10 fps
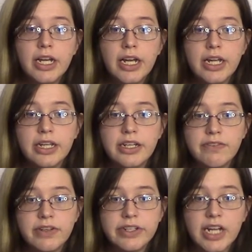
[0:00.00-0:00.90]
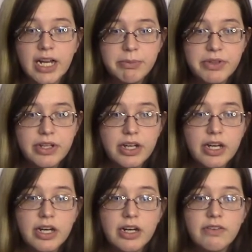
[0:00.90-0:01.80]
and the different types
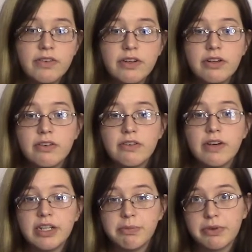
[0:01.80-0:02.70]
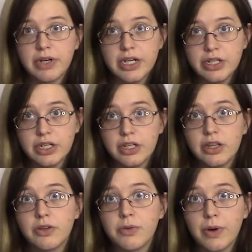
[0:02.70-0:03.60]
of respiration
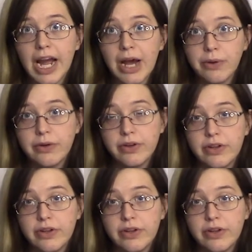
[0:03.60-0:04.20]
throughout